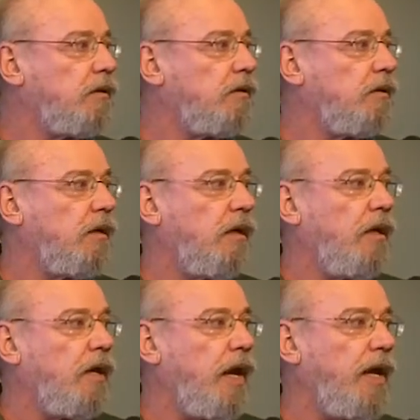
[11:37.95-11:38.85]

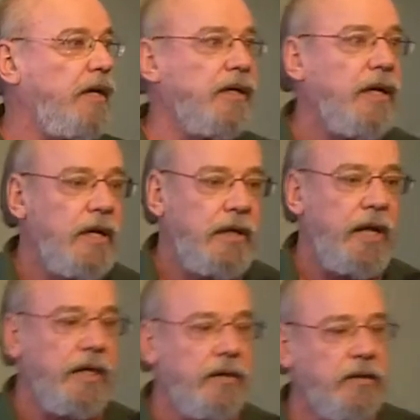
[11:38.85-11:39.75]

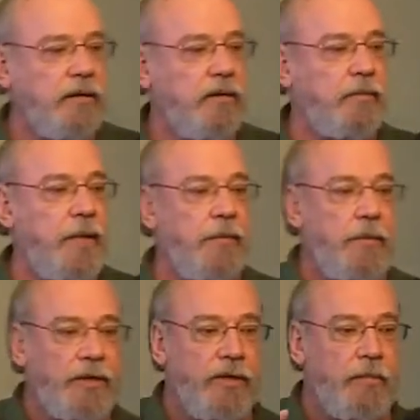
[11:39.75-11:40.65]
And
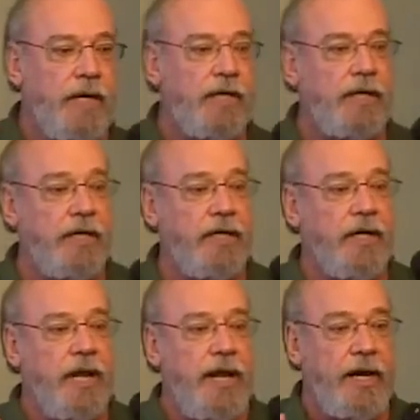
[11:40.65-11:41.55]
people put their money in,